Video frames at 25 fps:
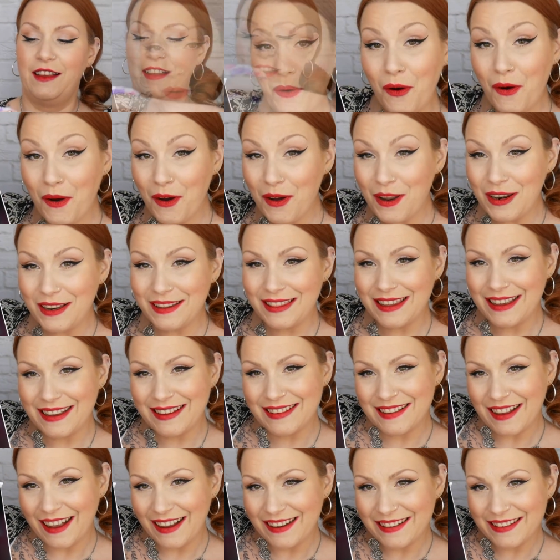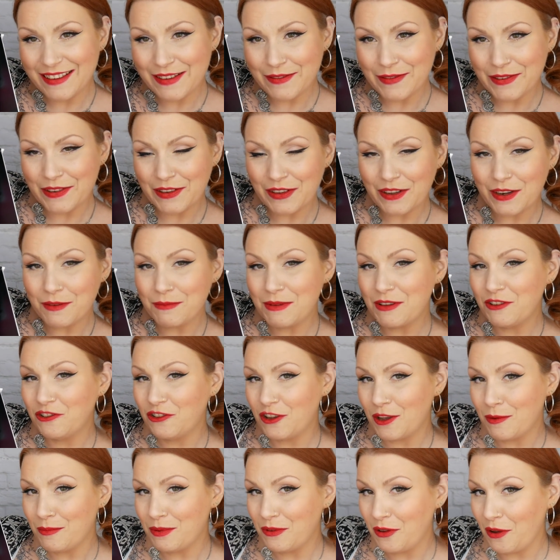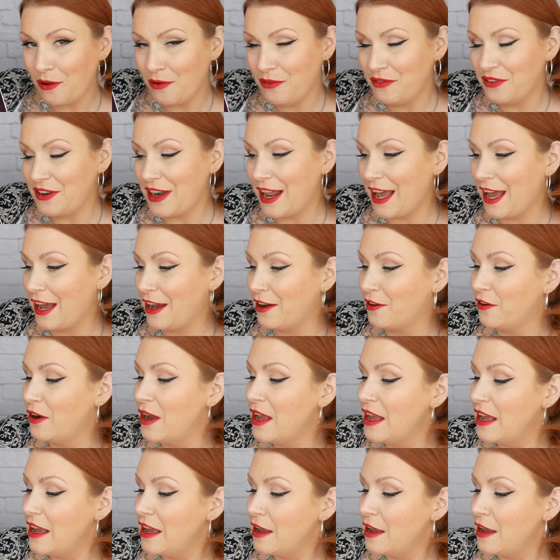All of these items are going to be shipped off now,